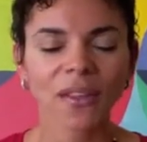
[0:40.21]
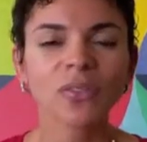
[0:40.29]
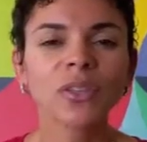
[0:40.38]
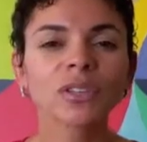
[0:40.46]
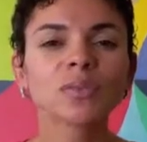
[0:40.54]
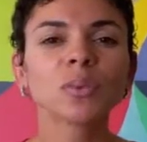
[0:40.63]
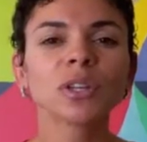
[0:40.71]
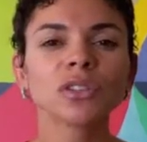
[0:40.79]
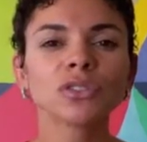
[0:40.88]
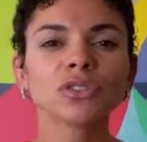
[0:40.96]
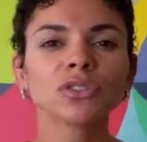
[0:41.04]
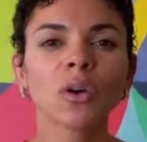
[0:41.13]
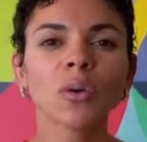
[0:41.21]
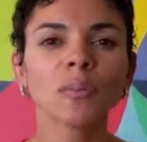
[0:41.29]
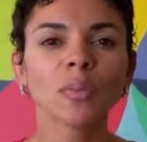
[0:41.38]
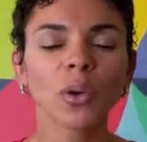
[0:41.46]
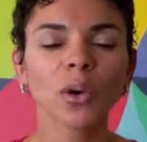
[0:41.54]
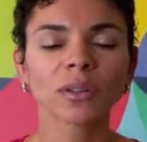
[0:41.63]
This one is so
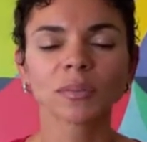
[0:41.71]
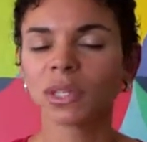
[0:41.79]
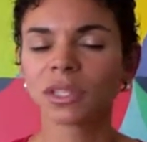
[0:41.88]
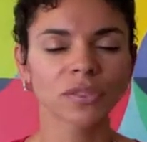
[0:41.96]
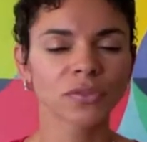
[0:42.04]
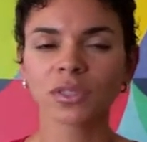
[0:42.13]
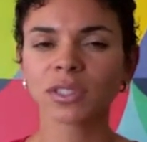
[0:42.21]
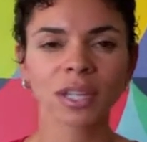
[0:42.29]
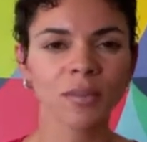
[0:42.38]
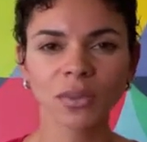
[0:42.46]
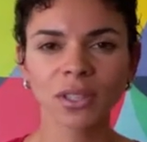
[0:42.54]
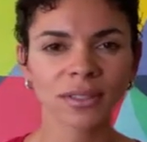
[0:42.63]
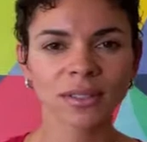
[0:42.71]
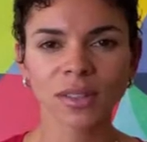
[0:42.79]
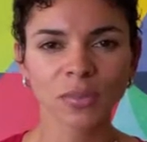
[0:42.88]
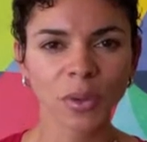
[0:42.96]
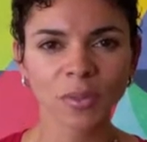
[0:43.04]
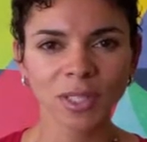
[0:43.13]
important because for some reason in
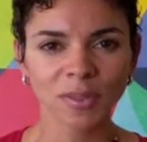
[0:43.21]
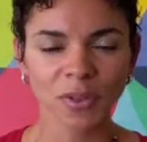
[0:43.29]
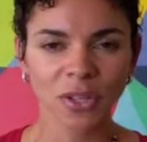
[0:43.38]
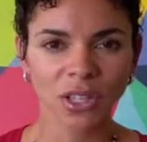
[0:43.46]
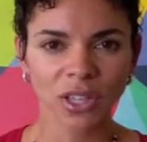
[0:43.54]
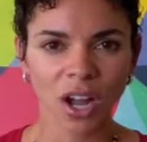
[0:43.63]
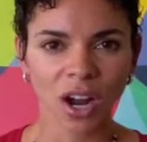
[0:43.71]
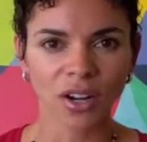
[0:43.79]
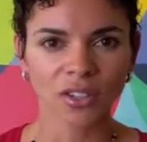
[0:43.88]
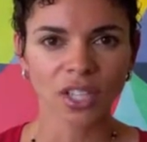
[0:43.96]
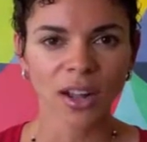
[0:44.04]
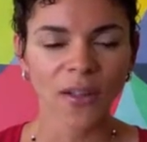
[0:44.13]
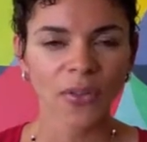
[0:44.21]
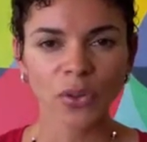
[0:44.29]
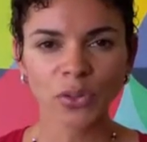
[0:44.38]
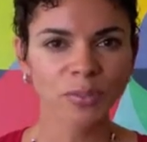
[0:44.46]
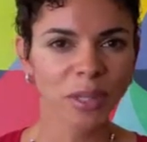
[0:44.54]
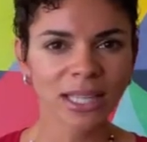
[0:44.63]
the woman's sphere at large,
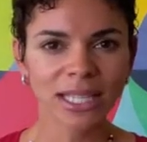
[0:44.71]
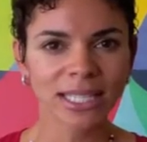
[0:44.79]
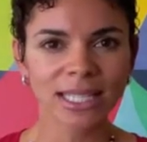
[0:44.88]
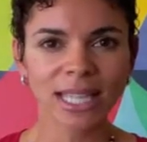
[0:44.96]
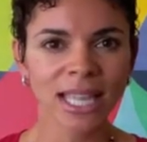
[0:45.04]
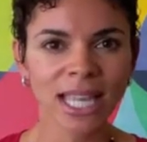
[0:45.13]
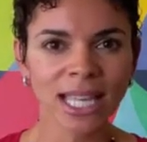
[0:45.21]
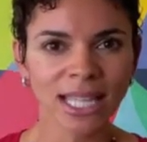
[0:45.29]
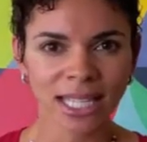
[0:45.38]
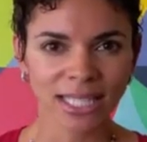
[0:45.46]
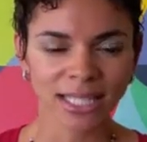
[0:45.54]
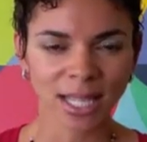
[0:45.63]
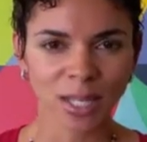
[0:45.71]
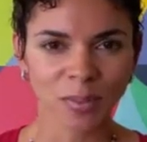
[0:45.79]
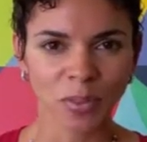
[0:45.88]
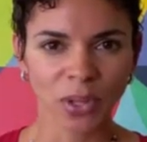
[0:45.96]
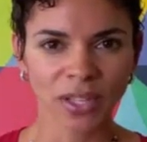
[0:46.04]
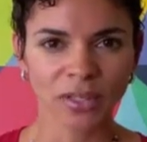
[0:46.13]
there's been this thing that's taken
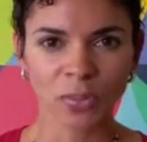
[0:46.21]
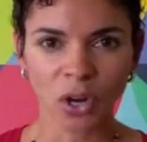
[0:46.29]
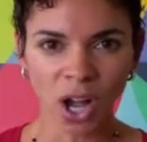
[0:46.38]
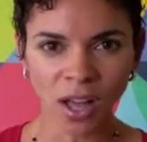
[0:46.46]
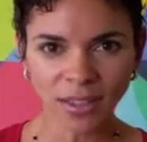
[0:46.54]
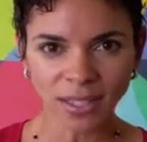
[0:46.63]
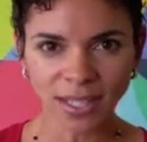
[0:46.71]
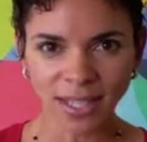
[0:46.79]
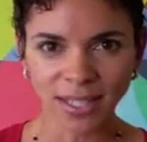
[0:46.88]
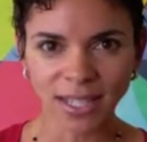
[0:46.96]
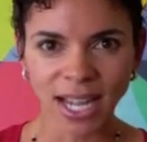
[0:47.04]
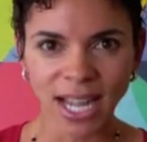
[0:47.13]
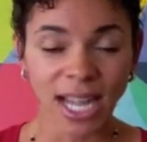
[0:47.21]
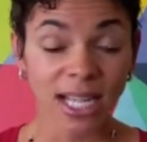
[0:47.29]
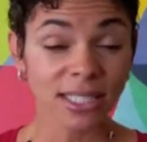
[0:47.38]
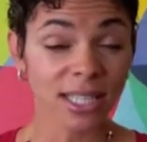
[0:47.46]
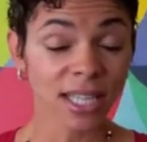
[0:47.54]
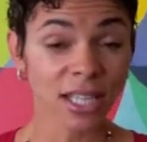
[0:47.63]
place where all of a sudden,
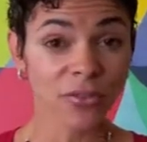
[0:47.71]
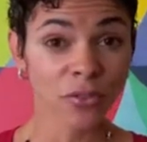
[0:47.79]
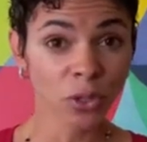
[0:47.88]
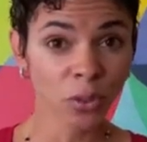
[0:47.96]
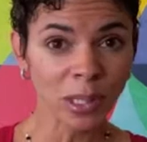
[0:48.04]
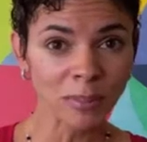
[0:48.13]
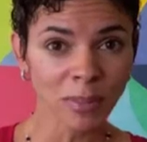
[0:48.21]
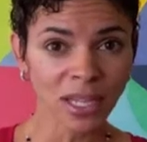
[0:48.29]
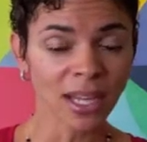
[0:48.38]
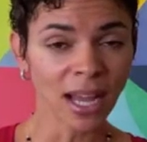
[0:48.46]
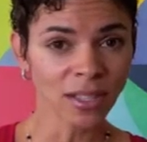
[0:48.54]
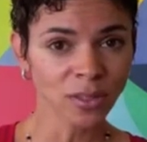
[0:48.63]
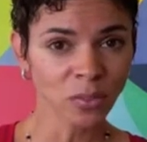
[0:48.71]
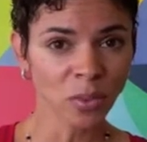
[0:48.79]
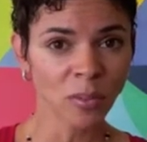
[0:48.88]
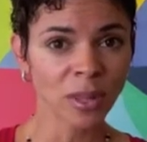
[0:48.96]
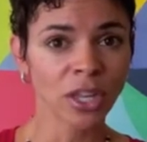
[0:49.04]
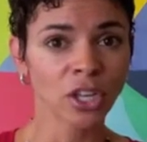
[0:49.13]
it's like if you admit as a
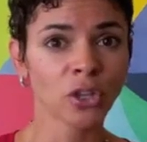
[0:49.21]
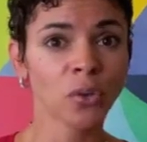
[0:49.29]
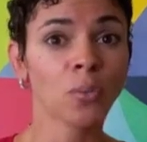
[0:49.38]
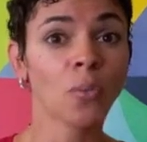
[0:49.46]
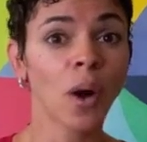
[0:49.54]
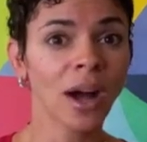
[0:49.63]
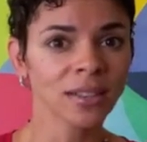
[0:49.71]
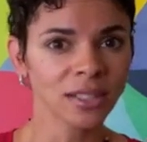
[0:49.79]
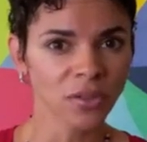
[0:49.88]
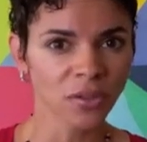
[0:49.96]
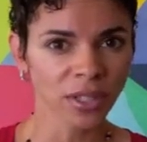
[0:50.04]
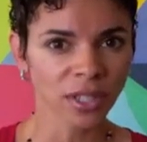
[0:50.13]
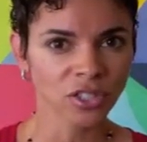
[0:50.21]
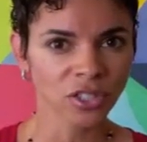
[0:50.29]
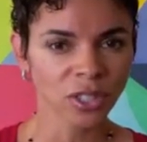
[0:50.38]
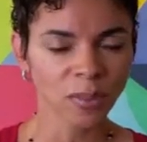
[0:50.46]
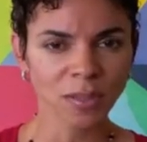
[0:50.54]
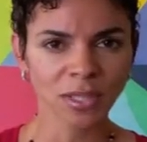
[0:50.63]
woman that you want a
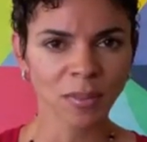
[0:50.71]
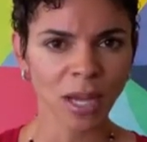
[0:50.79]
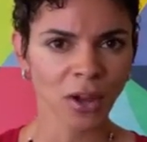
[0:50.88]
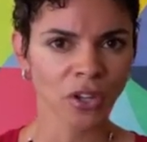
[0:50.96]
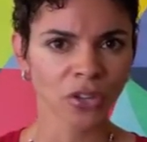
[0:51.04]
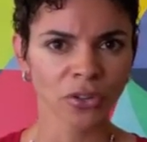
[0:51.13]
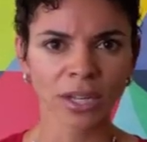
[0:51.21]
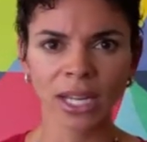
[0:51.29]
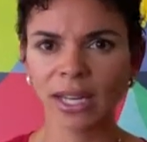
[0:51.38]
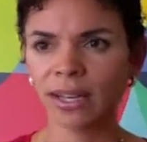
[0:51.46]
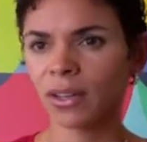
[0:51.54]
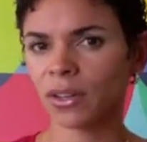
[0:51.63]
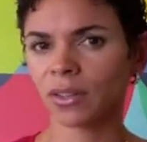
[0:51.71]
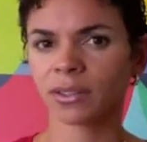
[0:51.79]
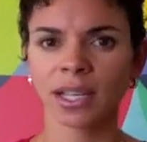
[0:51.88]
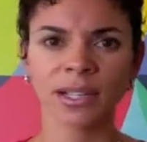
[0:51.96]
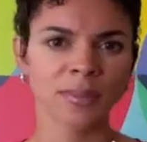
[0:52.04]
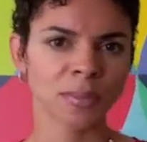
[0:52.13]
relationship, somehow you're needy, you're
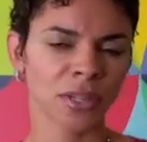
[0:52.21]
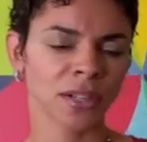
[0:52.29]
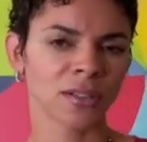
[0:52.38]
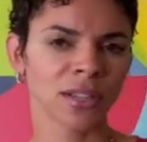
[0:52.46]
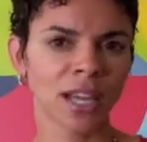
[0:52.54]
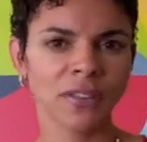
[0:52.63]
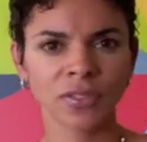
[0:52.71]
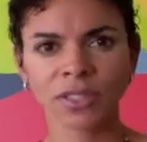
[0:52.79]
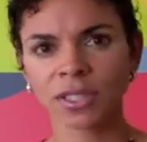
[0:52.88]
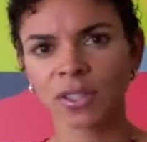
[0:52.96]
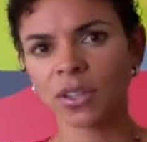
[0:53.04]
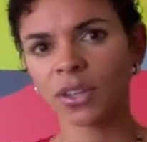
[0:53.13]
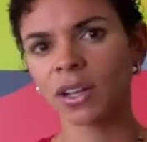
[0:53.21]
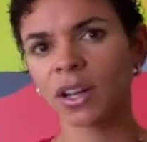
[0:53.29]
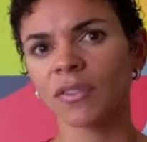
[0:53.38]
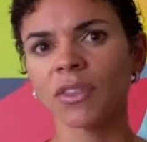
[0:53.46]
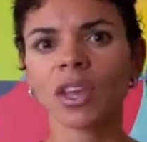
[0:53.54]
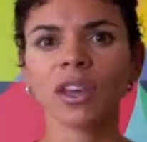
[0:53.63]
desperate, your life isn't good
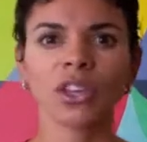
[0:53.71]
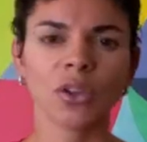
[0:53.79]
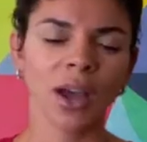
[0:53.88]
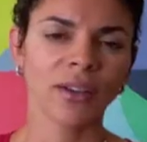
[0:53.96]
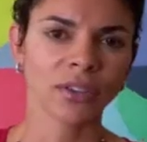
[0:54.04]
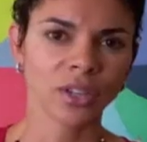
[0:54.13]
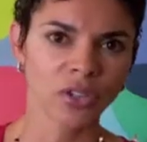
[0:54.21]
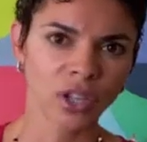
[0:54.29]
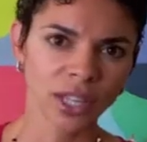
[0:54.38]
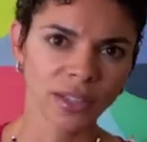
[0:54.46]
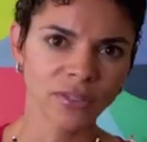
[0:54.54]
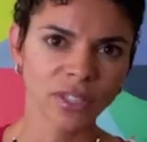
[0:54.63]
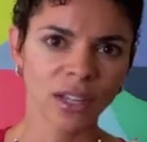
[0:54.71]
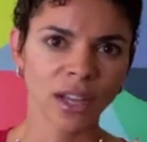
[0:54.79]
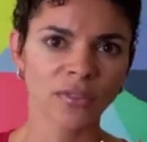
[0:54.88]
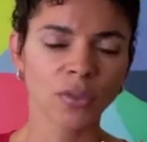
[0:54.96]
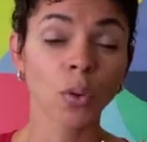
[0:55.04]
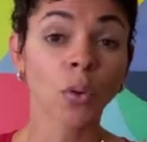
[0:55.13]
enough, you haven't achieved
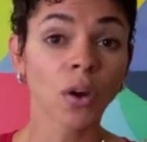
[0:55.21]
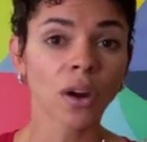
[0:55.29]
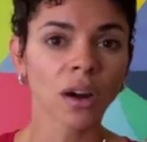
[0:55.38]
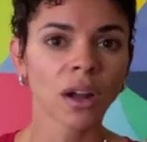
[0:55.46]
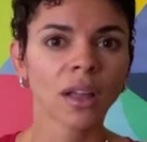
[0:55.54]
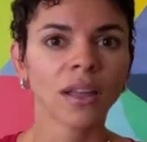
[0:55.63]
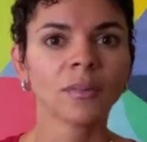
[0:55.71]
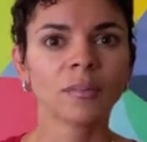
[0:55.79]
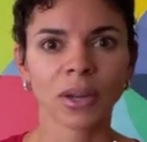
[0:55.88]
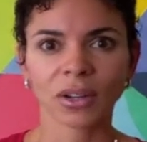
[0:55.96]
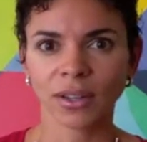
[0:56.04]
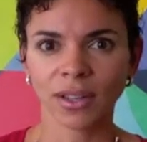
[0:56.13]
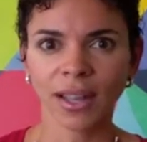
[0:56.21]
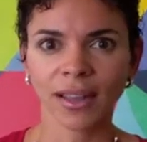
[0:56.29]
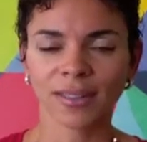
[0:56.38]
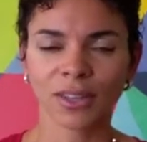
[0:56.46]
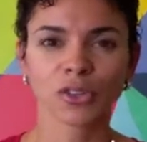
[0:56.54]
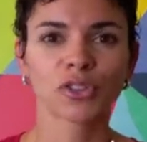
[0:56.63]
enough, or better
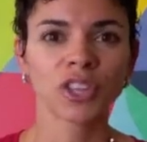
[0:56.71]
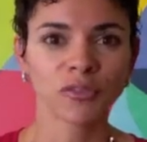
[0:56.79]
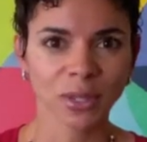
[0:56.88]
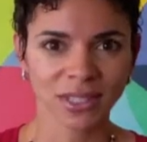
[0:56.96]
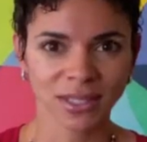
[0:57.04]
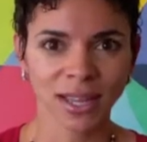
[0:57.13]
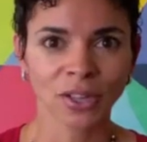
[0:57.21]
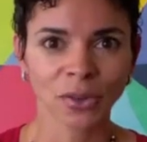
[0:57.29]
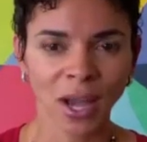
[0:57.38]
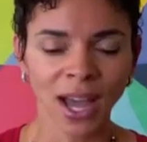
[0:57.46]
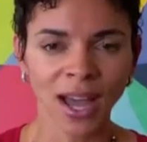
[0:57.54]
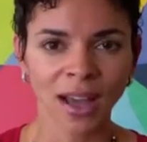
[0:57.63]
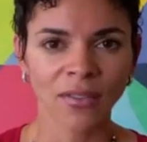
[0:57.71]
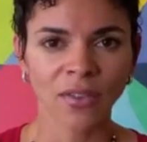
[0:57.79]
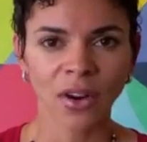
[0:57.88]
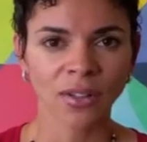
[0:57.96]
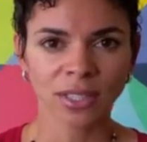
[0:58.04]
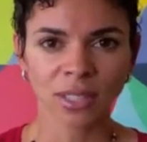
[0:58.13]
yet, the achievements that you have
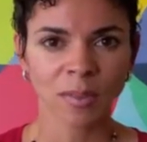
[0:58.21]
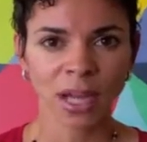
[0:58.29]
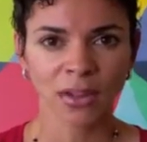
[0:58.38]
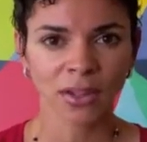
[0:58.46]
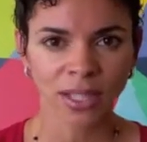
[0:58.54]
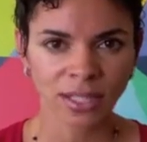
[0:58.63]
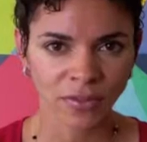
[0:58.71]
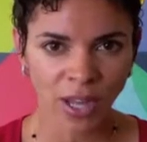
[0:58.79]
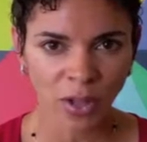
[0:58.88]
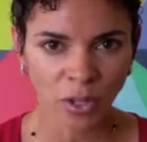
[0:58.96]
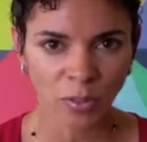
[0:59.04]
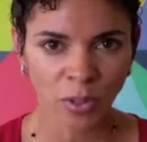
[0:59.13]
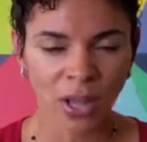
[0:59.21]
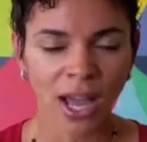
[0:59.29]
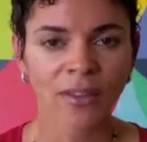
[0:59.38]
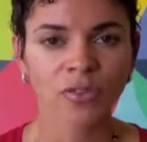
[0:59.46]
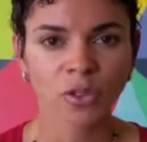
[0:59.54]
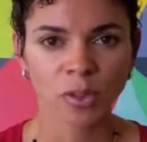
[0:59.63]
are somehow less valuable
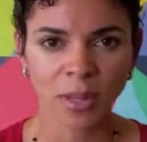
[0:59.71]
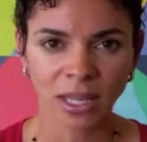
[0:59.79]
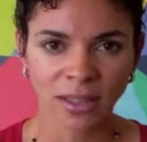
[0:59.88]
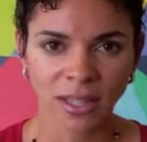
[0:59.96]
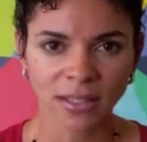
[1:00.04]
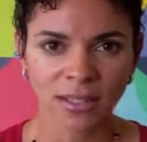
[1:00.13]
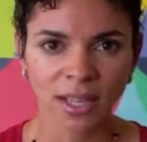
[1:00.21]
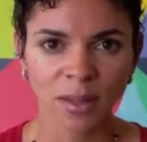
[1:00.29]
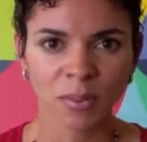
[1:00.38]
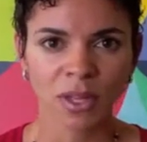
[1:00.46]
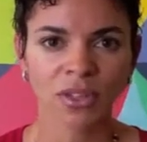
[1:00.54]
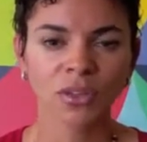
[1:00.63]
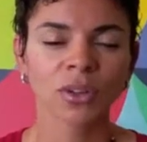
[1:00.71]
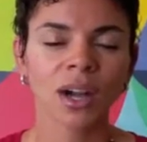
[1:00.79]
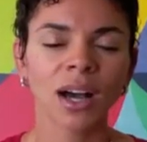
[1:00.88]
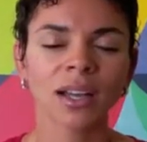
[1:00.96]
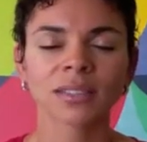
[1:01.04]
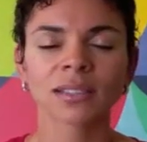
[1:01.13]
after you make that statement. You
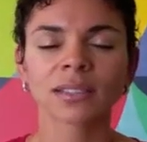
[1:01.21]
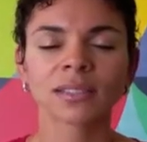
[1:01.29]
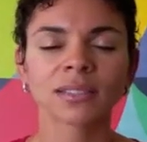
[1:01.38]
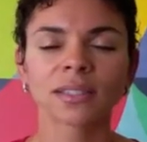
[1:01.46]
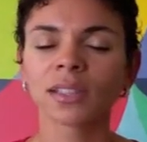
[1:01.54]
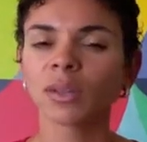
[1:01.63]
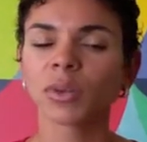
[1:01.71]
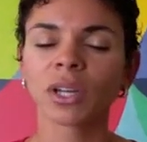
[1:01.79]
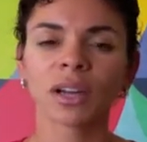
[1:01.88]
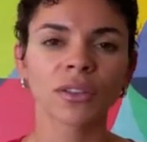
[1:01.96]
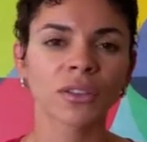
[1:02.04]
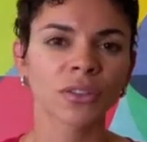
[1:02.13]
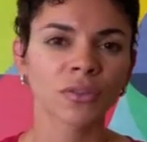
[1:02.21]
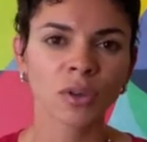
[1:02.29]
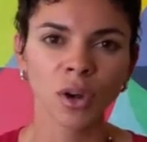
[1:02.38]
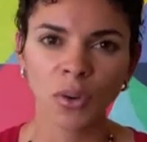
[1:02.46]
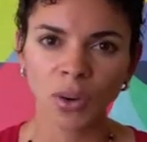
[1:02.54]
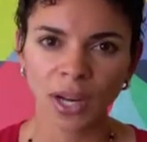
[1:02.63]
guys, this is silly. We got to
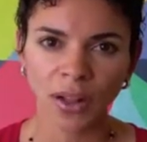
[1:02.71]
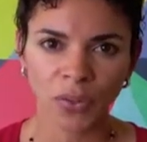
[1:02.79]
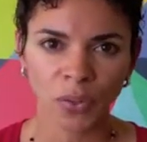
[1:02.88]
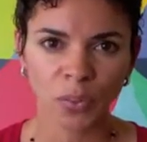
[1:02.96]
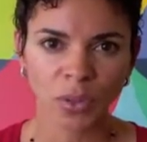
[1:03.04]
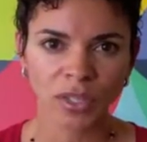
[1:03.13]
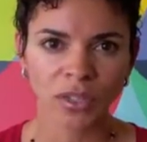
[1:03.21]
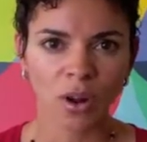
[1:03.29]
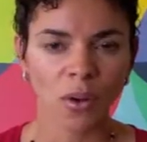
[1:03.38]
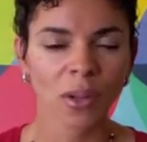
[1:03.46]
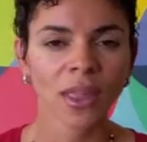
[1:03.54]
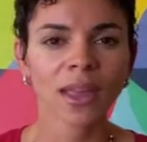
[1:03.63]
throw it out the window.